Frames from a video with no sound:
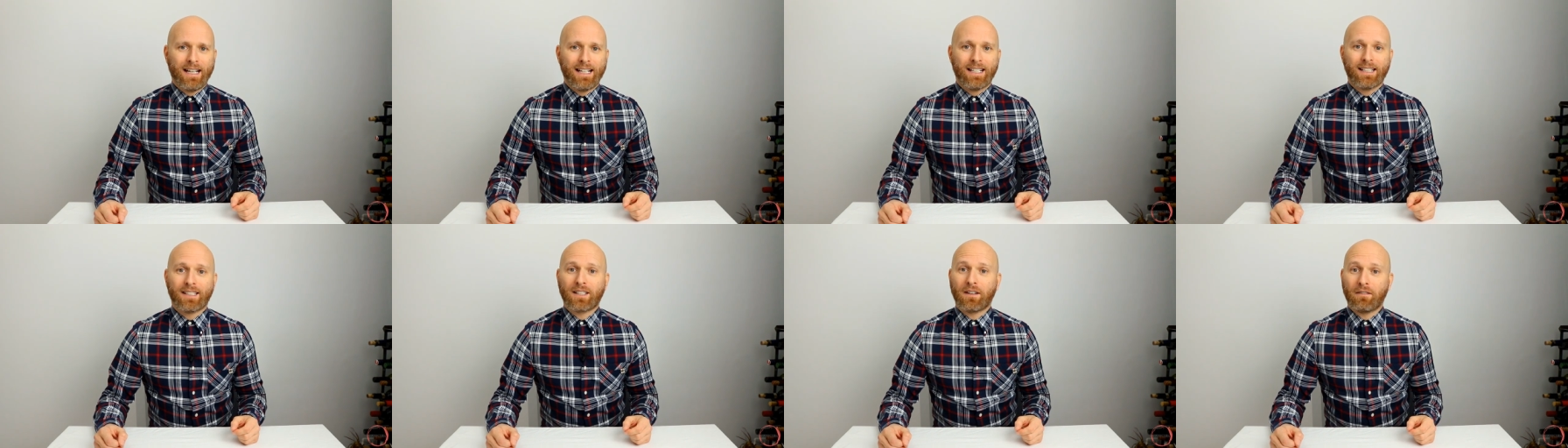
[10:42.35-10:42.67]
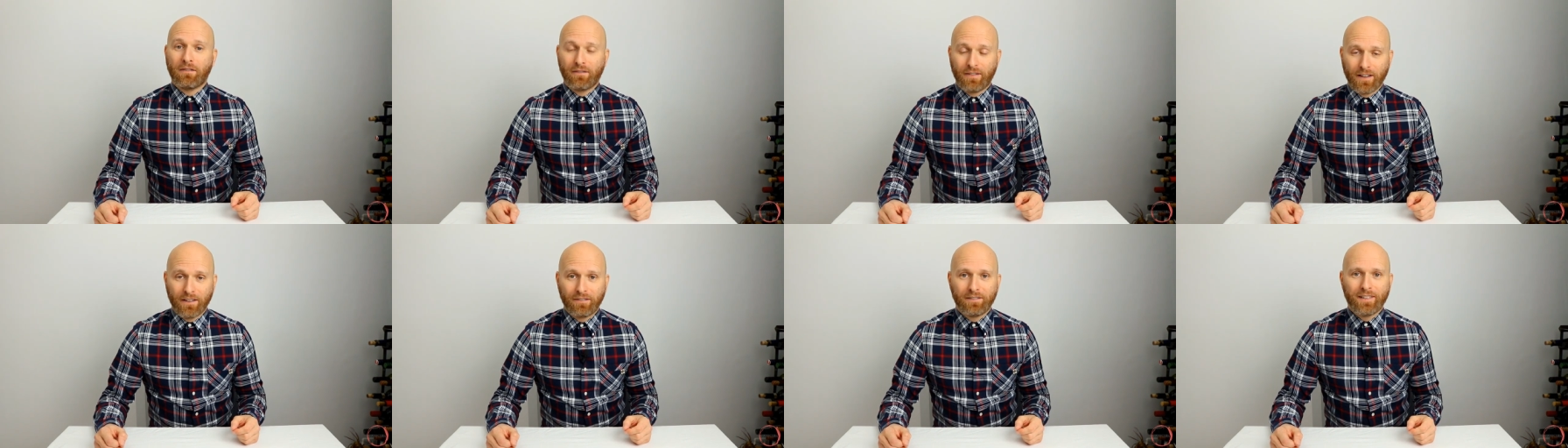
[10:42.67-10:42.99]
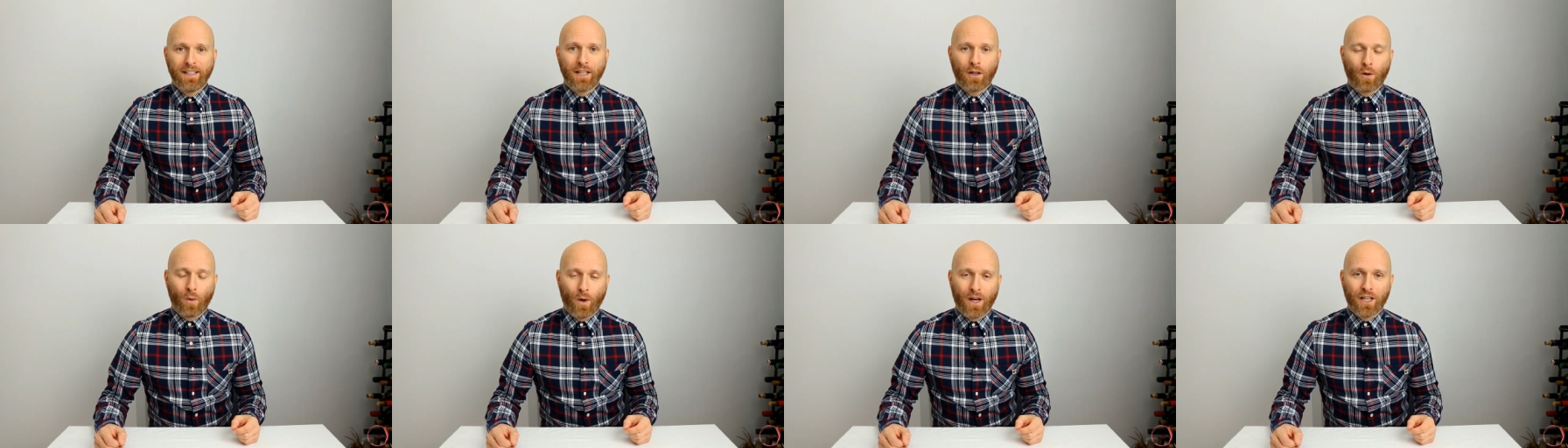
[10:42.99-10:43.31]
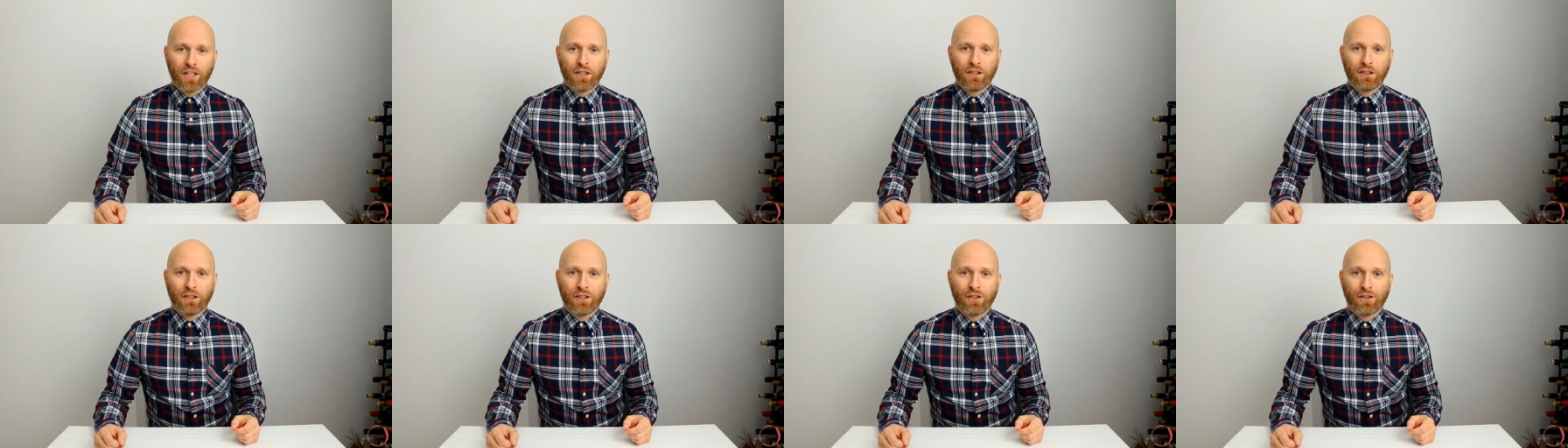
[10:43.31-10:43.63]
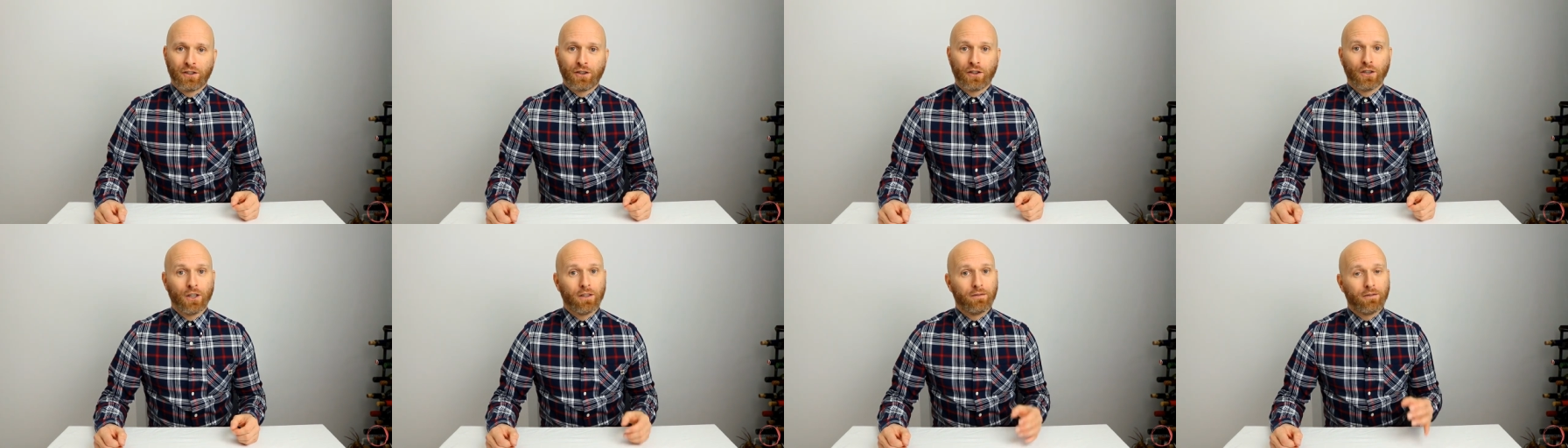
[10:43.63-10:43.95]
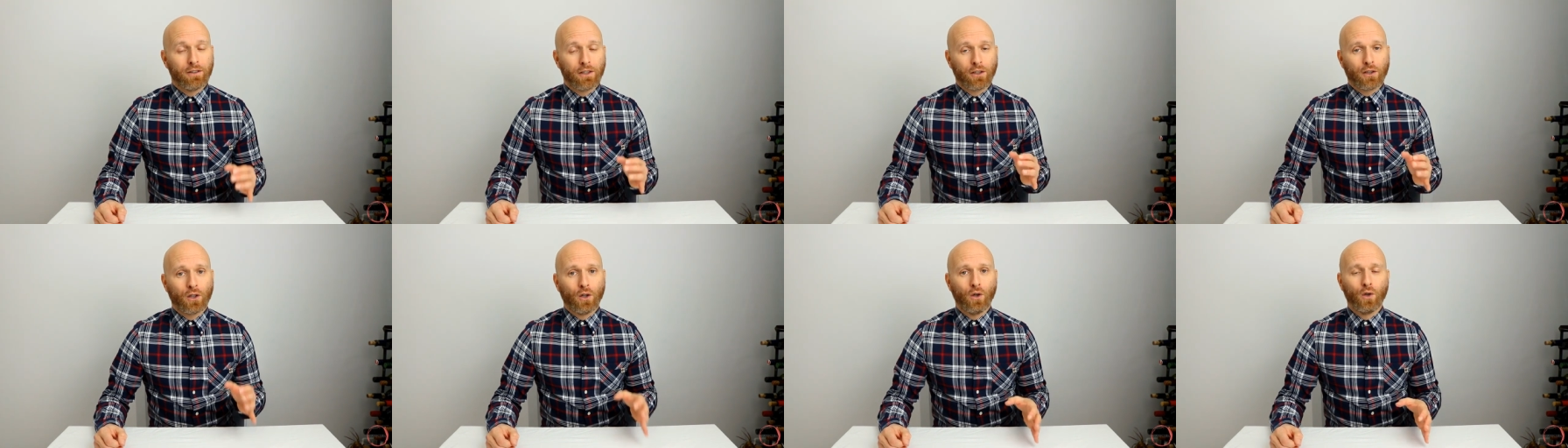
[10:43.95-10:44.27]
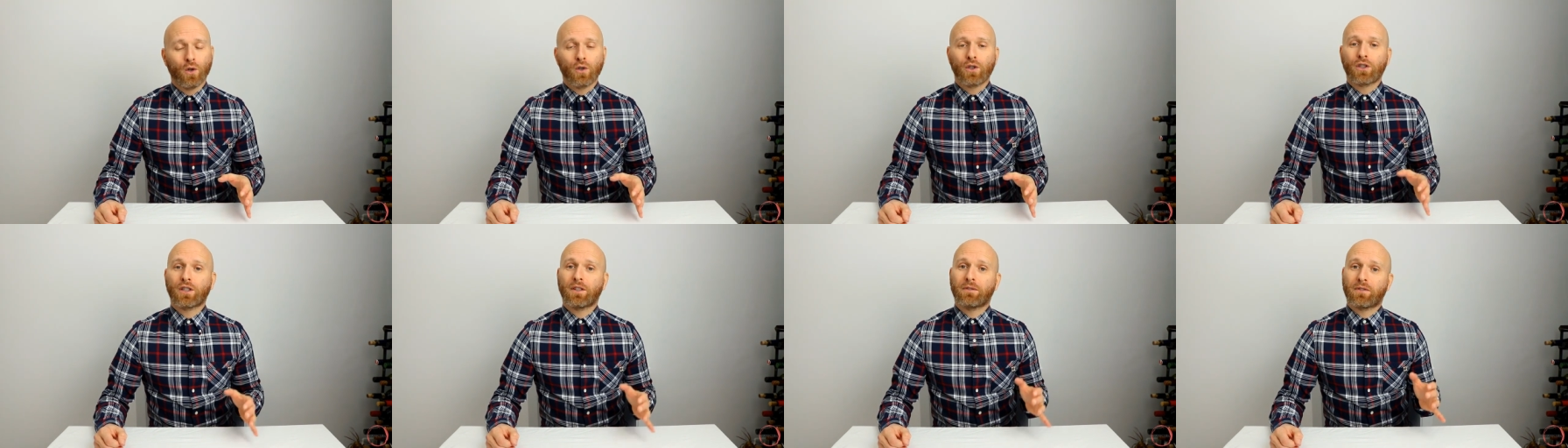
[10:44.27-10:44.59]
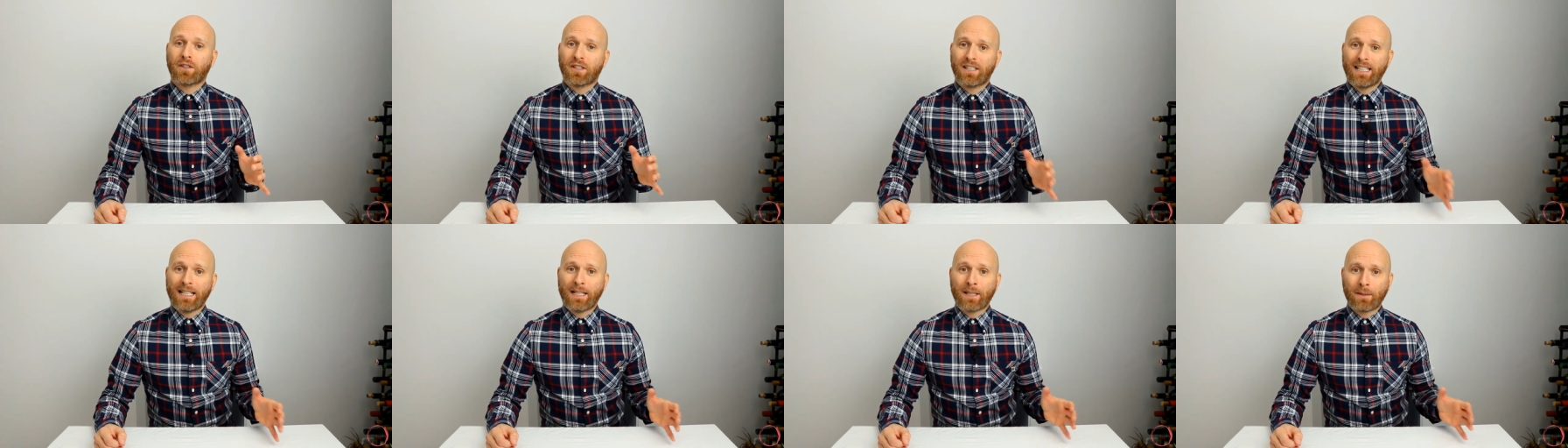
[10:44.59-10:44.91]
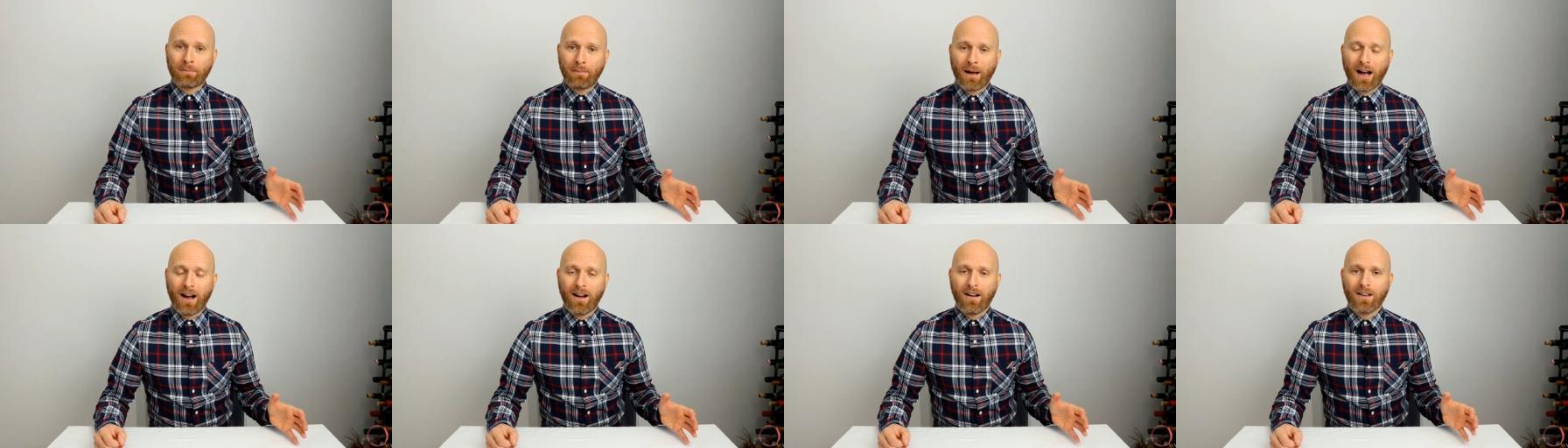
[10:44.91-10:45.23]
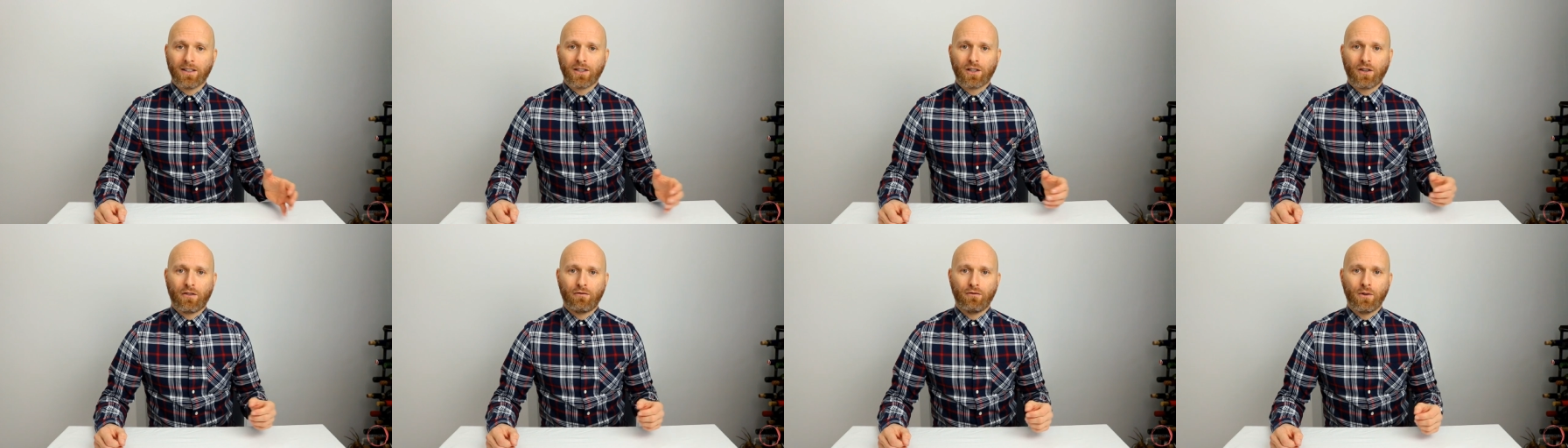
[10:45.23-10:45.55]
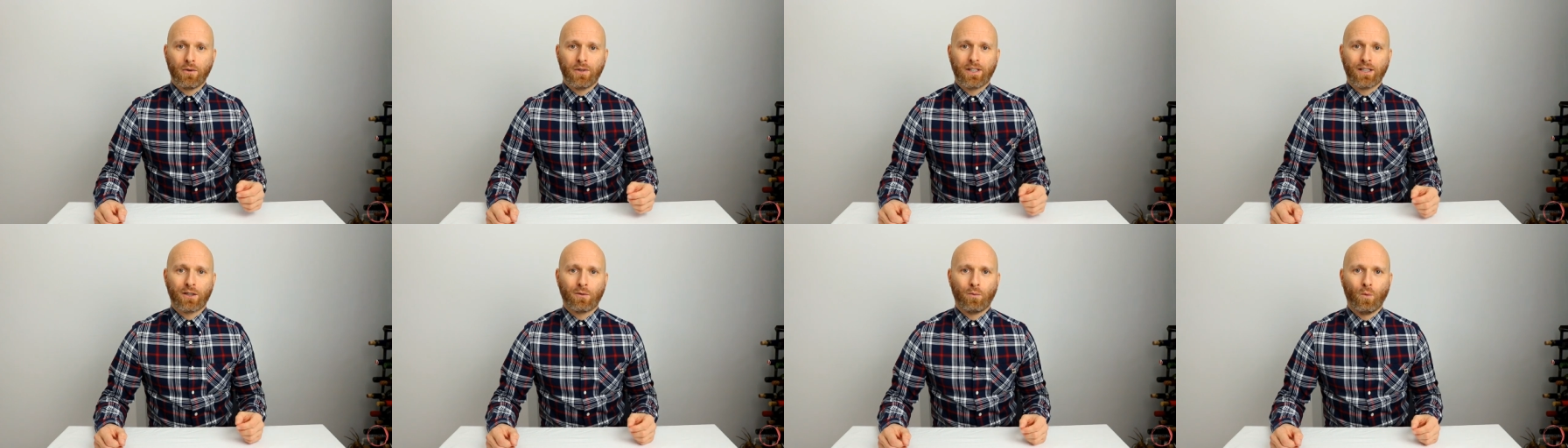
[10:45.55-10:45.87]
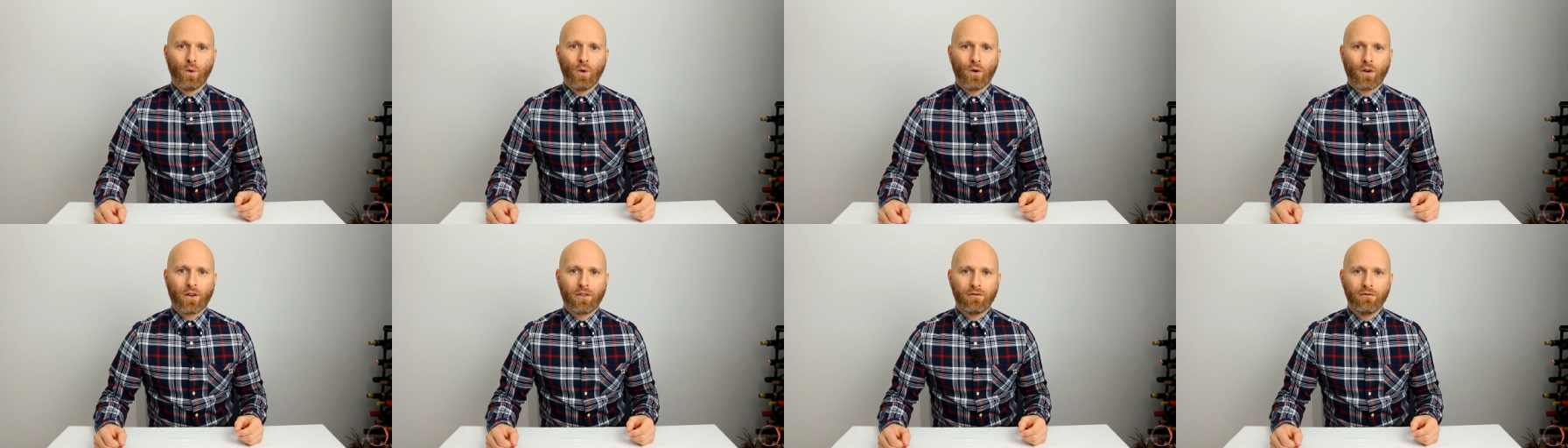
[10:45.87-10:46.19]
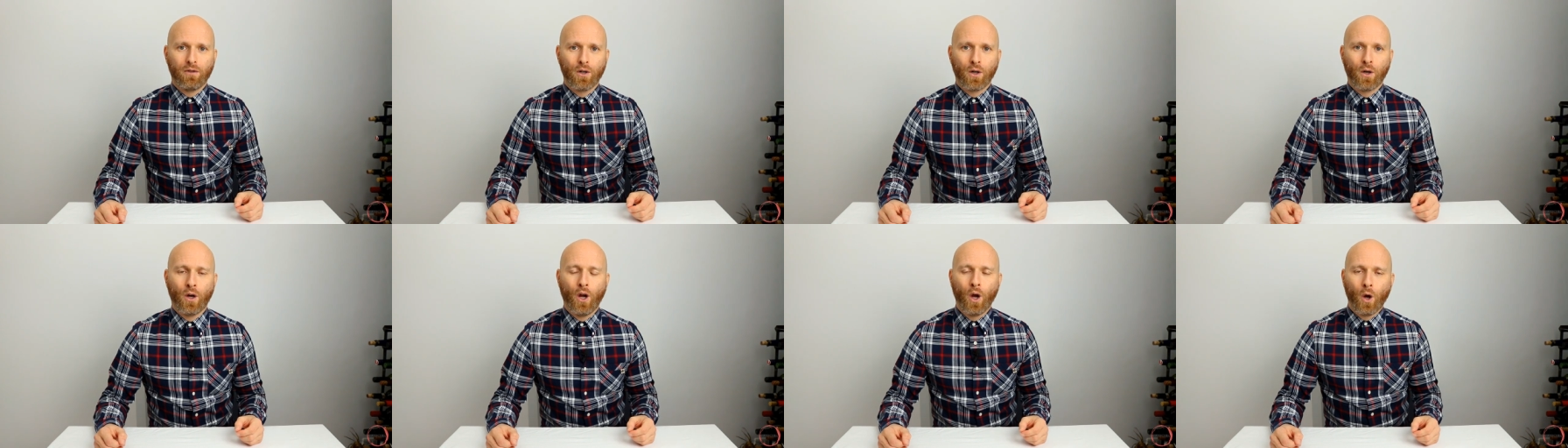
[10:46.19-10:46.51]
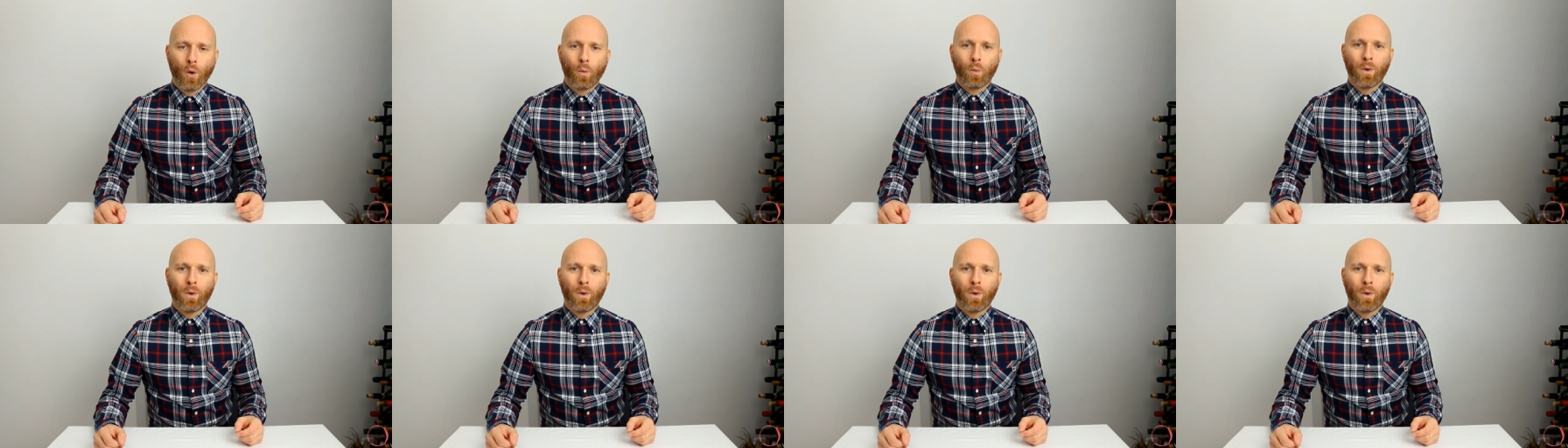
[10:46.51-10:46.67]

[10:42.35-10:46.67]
is 50 questions and over the course of six parts through this walkthrough